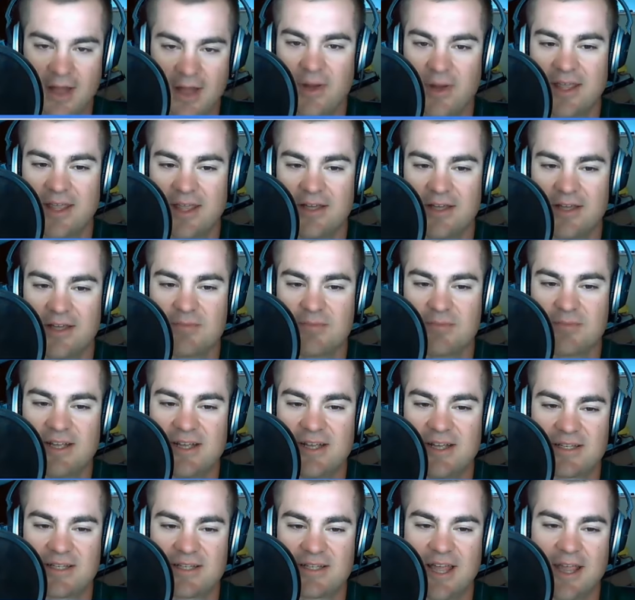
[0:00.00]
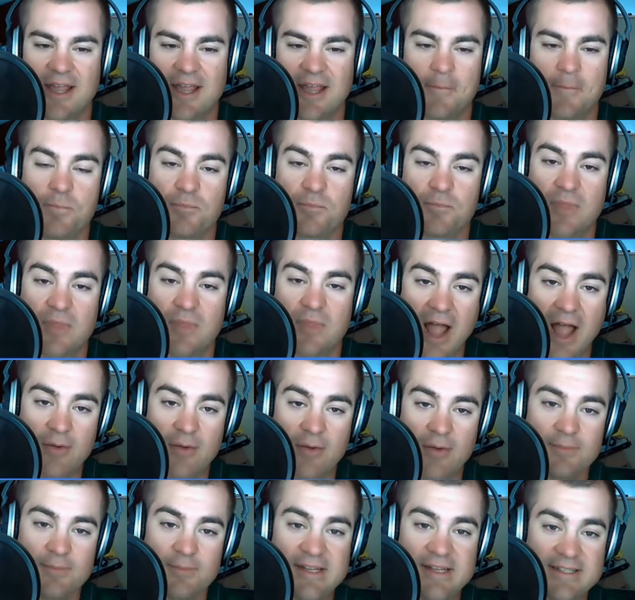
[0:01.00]
kills me is like I would
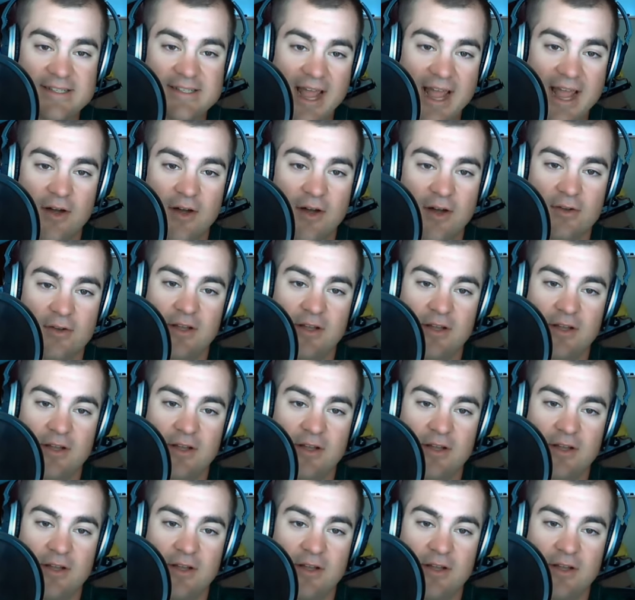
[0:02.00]
be down if